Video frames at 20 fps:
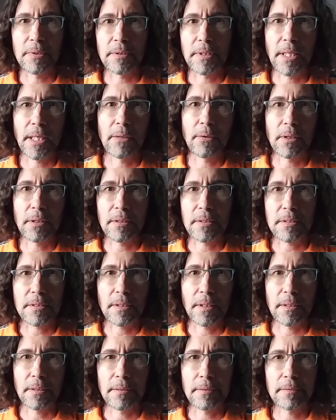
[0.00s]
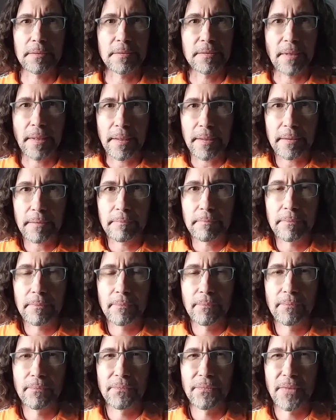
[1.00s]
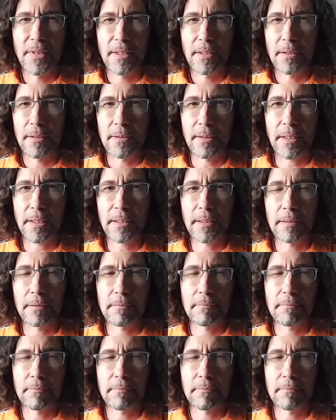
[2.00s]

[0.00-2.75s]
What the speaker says: now all of a sudden, right? Like